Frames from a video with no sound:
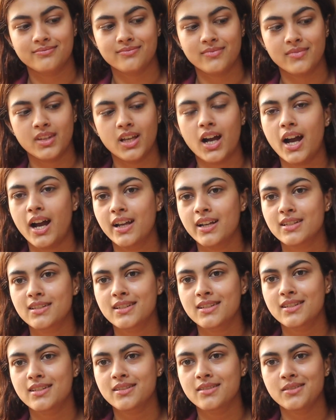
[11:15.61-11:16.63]
the ice
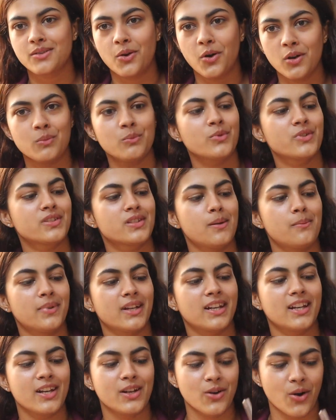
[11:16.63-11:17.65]
is almost
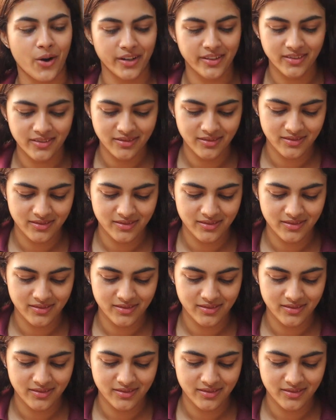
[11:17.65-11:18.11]
completely gone.